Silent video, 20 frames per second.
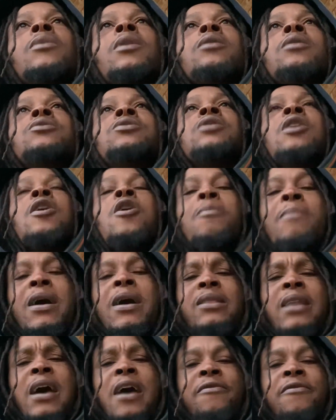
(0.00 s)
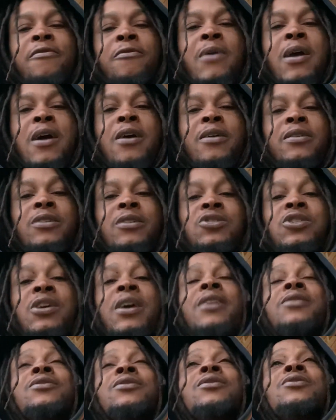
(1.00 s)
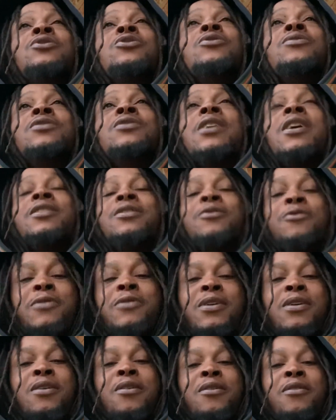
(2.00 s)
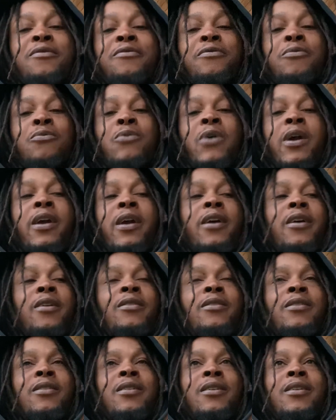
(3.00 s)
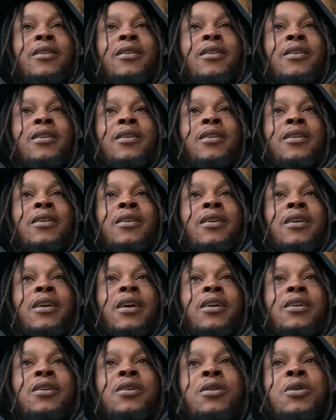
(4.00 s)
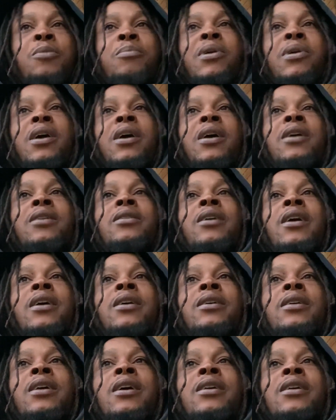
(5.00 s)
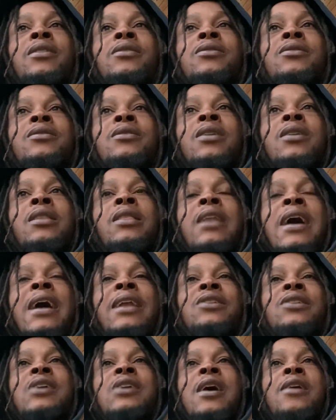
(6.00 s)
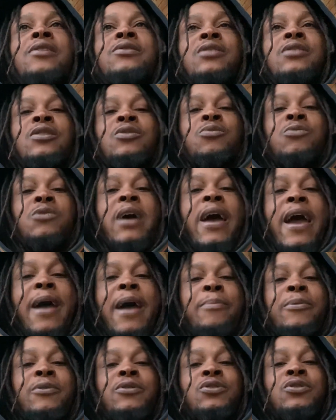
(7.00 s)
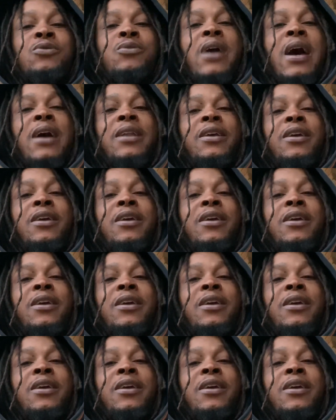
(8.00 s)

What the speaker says: turn my life around and change the trajectory of where it could have been, and a lot of times that's what happens. You got to